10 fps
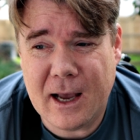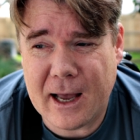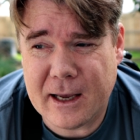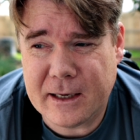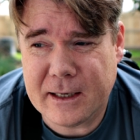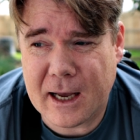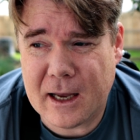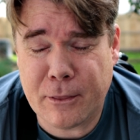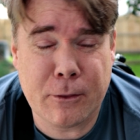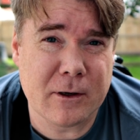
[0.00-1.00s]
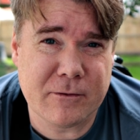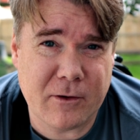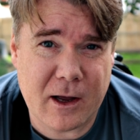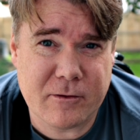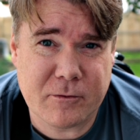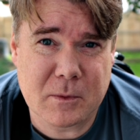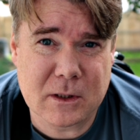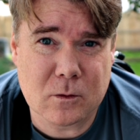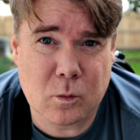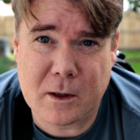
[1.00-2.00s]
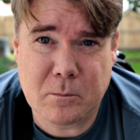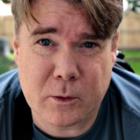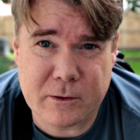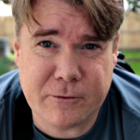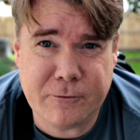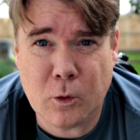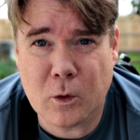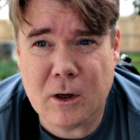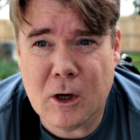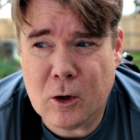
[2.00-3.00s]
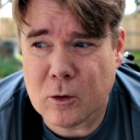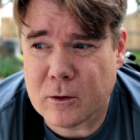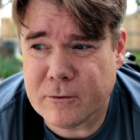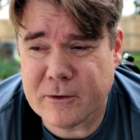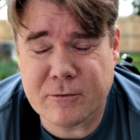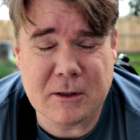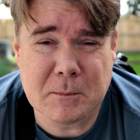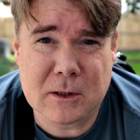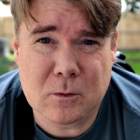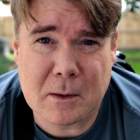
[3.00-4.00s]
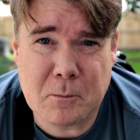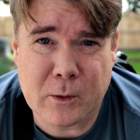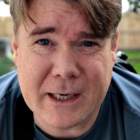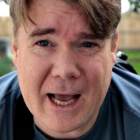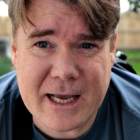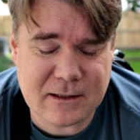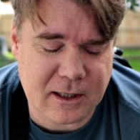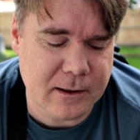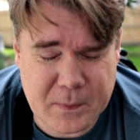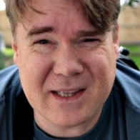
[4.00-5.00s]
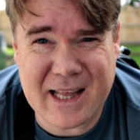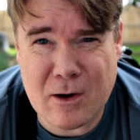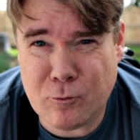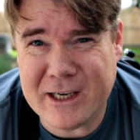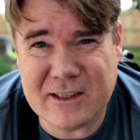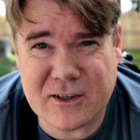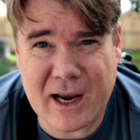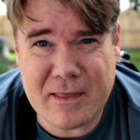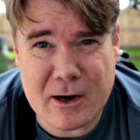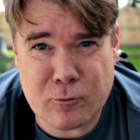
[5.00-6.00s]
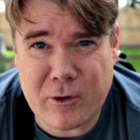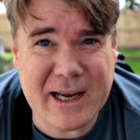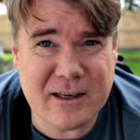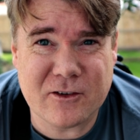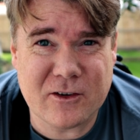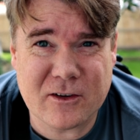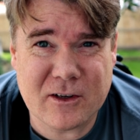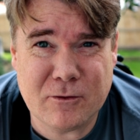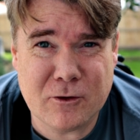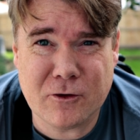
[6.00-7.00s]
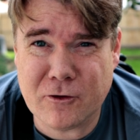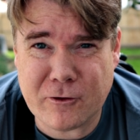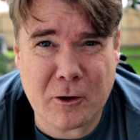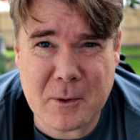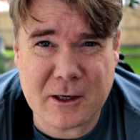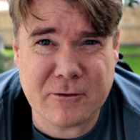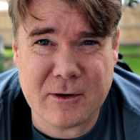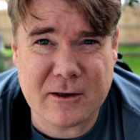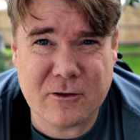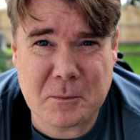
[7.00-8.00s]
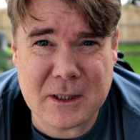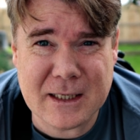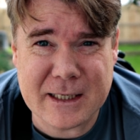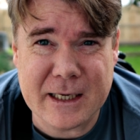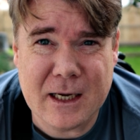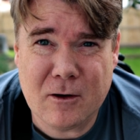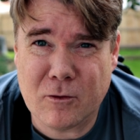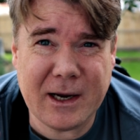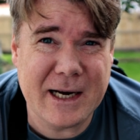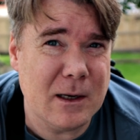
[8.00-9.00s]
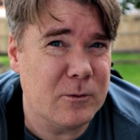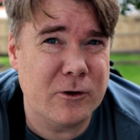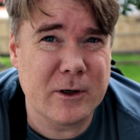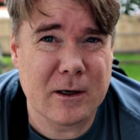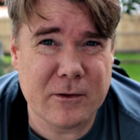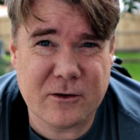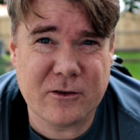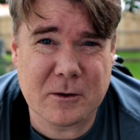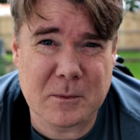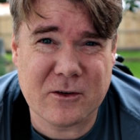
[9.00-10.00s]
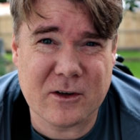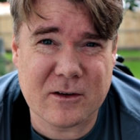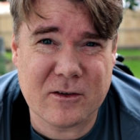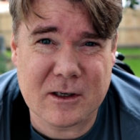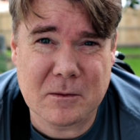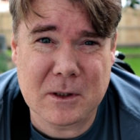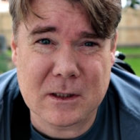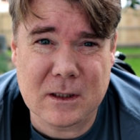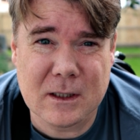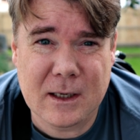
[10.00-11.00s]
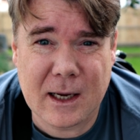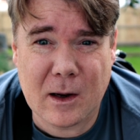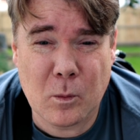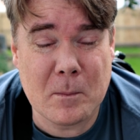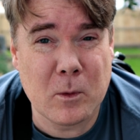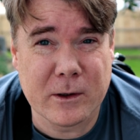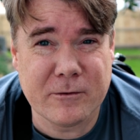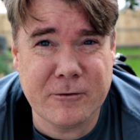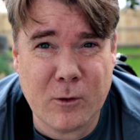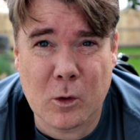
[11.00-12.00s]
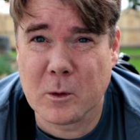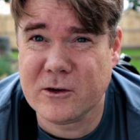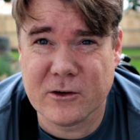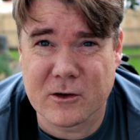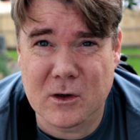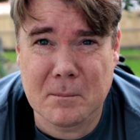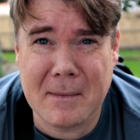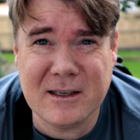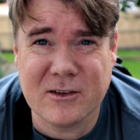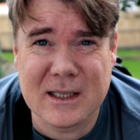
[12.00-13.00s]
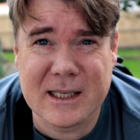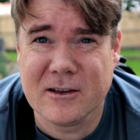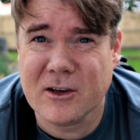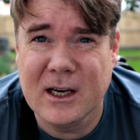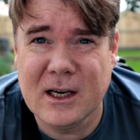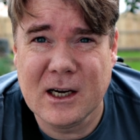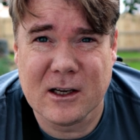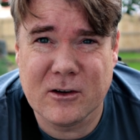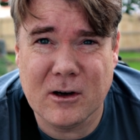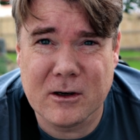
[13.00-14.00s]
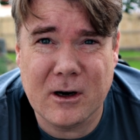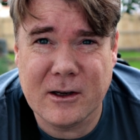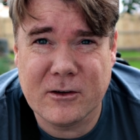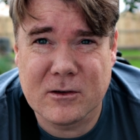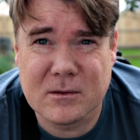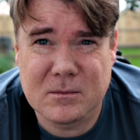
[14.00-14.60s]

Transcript: a 35mm 1.4 or 50mm 1.8, but that reach and that range just gives you so much flexibility. Right now I'm shooting on the Sigma 16mm 1.4, which is an amazing lens. It's got a nice